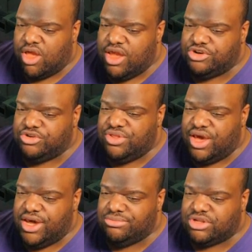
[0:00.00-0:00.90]
Can't do
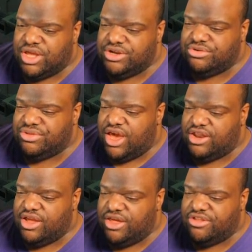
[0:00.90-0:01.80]
that. Can't do
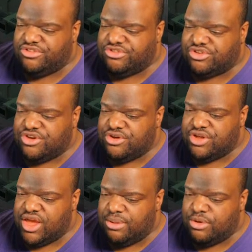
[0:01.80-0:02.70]
that. And there's a
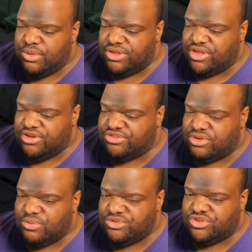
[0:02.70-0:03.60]
security camera right there,
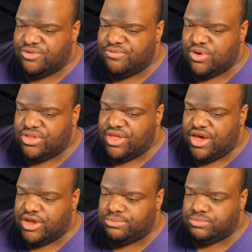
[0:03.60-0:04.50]
so we should avoid
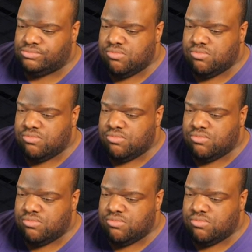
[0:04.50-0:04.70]
that.